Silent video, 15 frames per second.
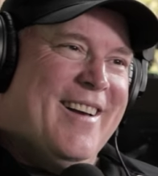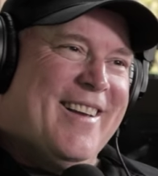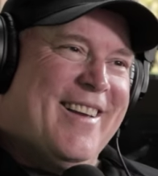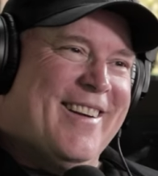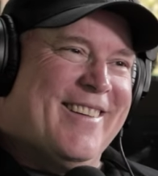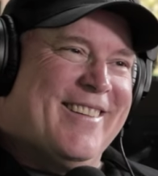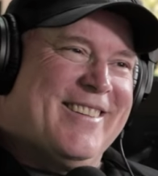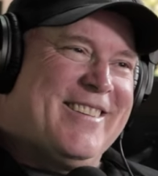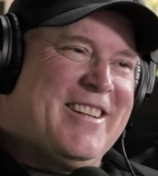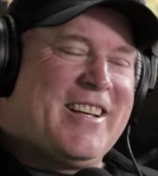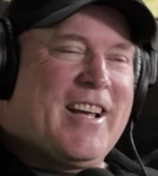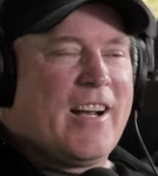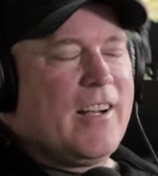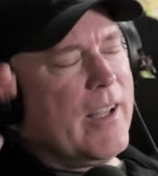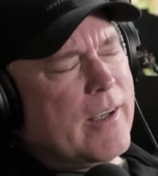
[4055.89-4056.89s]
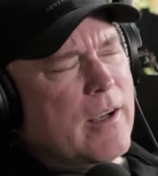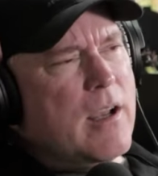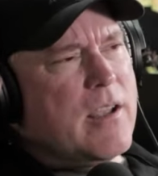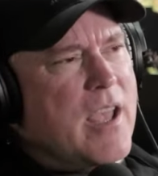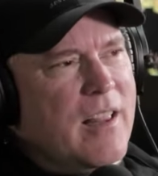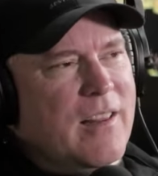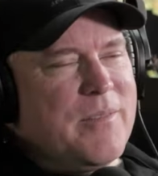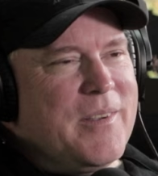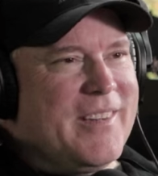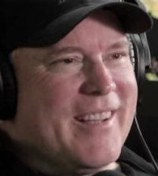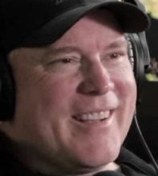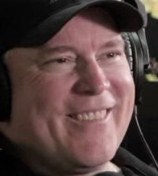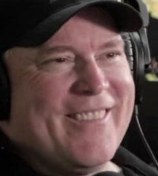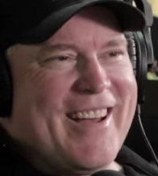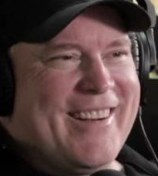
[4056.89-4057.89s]
And she kind of like, oh yeah, let me
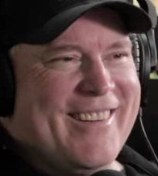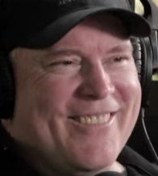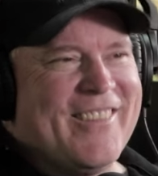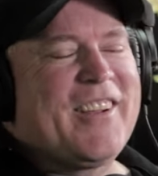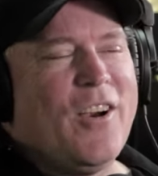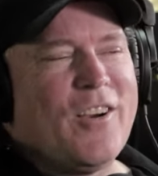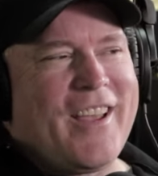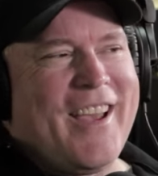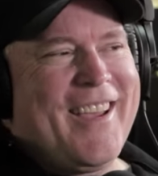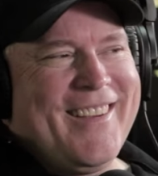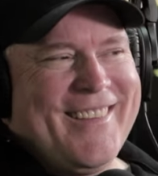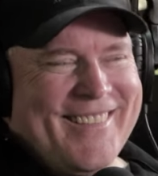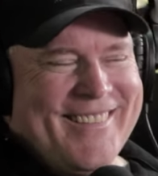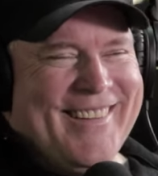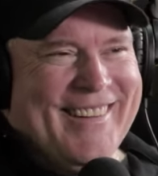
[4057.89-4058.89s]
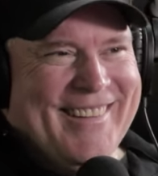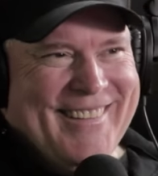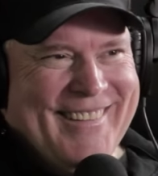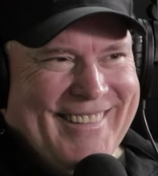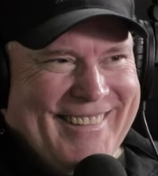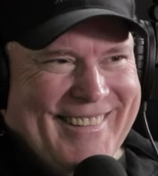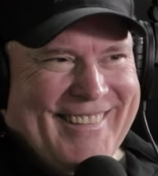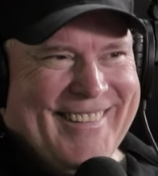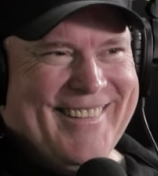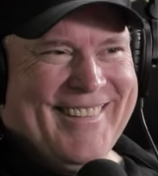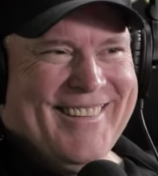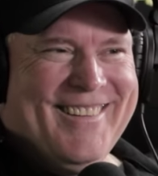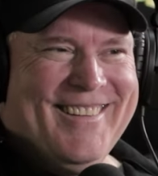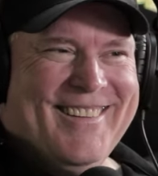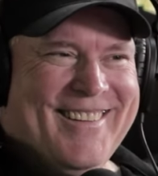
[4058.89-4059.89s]
think about it. I'm like, okay,
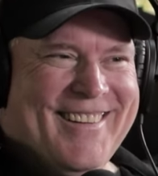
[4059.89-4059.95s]
I'm